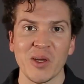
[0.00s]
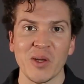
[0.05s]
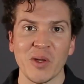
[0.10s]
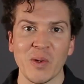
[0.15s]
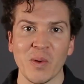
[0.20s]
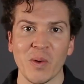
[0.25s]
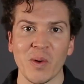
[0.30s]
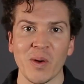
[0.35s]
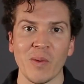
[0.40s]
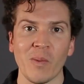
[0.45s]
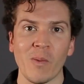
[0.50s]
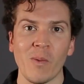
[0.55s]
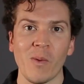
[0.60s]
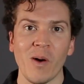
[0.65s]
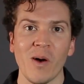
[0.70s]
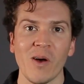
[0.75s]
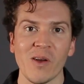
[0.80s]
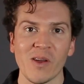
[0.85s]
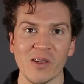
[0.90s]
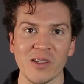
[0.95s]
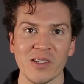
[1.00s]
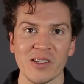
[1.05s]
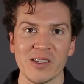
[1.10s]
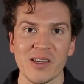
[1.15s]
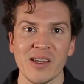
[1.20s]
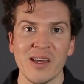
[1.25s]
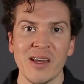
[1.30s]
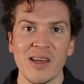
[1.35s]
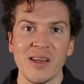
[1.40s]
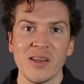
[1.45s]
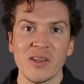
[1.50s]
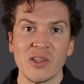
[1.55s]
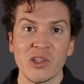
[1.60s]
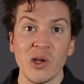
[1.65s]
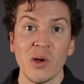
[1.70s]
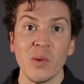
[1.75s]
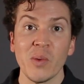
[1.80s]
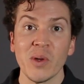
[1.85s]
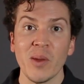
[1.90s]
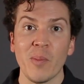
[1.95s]
your walls.
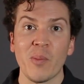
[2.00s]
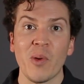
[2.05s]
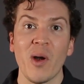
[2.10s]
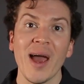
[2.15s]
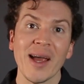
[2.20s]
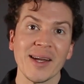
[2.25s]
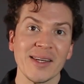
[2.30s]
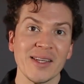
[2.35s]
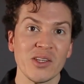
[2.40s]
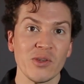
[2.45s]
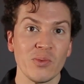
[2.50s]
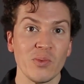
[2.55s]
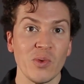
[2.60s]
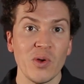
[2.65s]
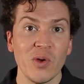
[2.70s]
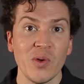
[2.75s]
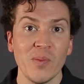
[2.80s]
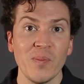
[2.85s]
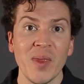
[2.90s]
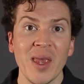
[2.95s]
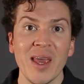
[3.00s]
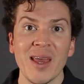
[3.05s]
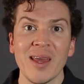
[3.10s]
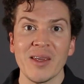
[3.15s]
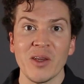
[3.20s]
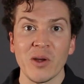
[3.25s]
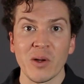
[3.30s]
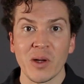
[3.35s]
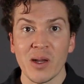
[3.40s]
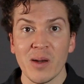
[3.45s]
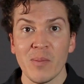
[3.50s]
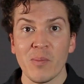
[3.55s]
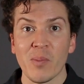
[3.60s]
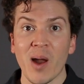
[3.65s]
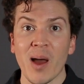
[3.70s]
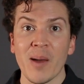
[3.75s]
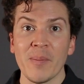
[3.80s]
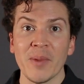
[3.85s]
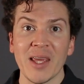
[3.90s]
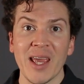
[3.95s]
So, with a practice room, you're gonna
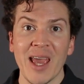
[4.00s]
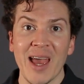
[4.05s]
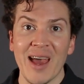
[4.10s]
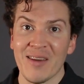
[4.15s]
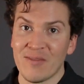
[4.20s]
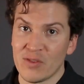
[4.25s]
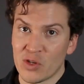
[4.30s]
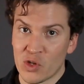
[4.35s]
probably have